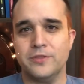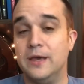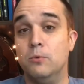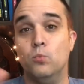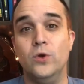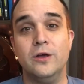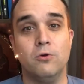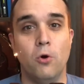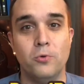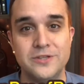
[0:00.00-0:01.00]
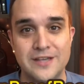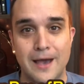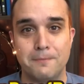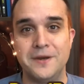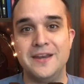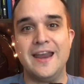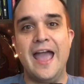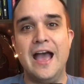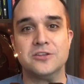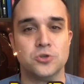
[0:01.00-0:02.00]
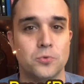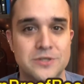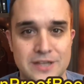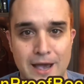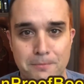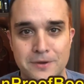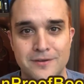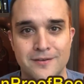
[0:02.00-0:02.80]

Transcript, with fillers: It will always happen. It has always happened.